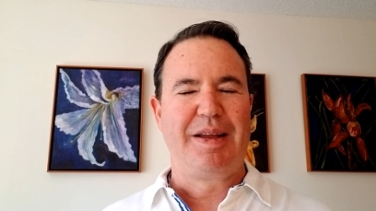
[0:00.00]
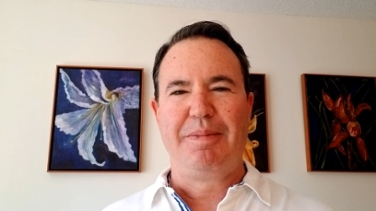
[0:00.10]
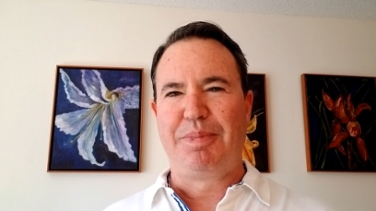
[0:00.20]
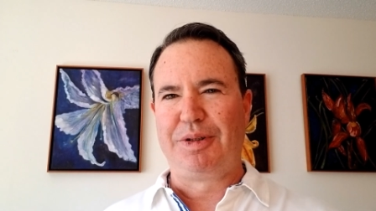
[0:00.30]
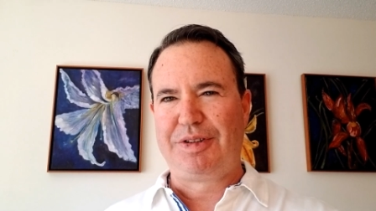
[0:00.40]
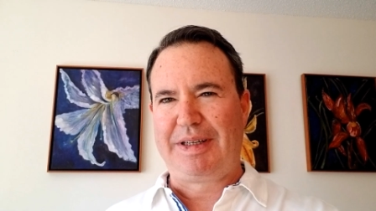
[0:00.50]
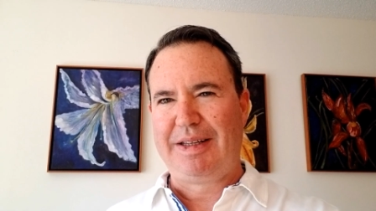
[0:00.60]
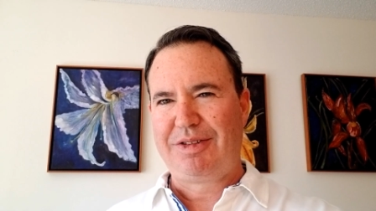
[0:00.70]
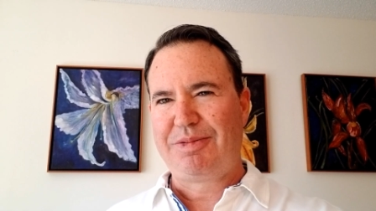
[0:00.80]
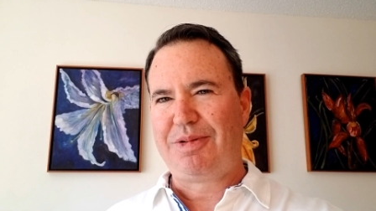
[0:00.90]
push
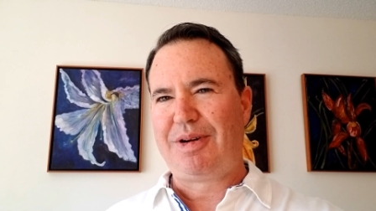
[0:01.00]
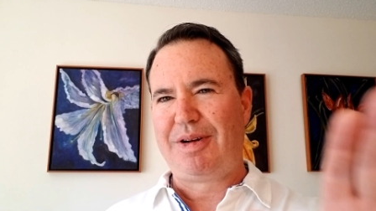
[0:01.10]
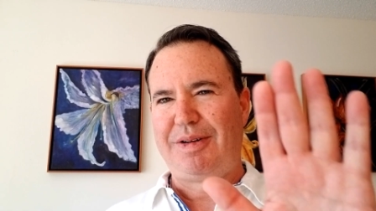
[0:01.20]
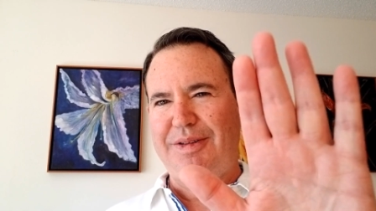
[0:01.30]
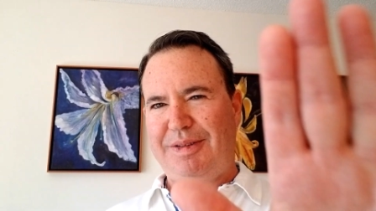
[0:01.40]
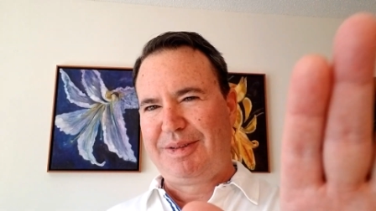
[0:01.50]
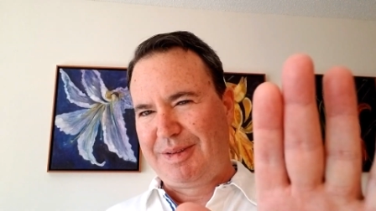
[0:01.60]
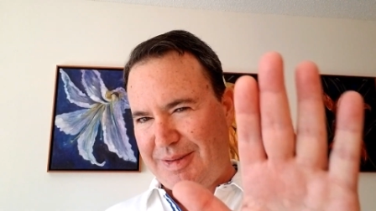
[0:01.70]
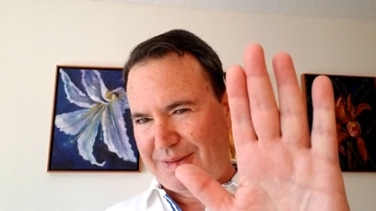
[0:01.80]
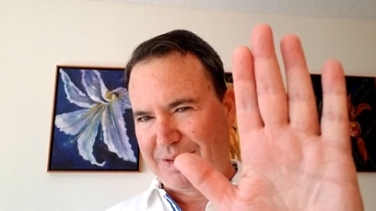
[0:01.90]
against
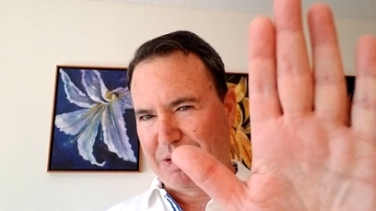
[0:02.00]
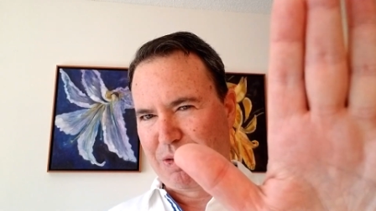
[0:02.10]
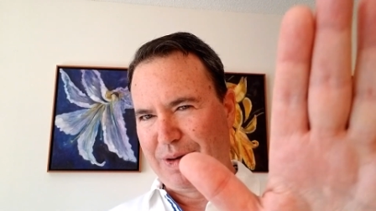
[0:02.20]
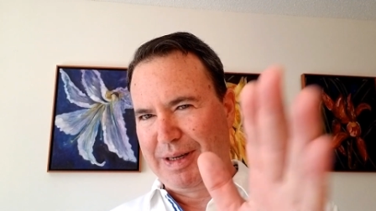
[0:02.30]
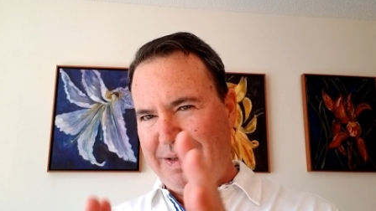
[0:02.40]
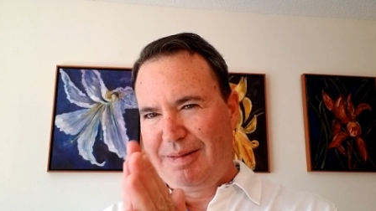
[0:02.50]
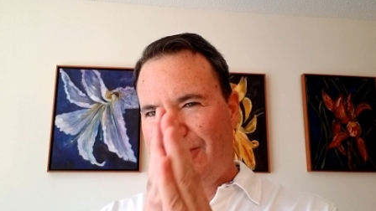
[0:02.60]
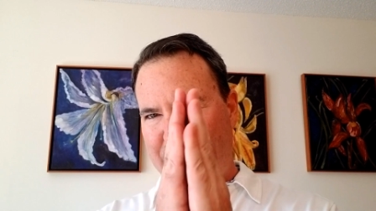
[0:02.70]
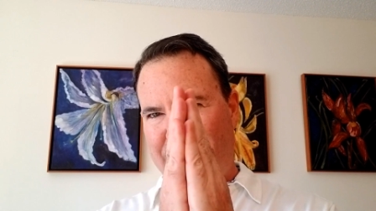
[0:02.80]
walls slowly, push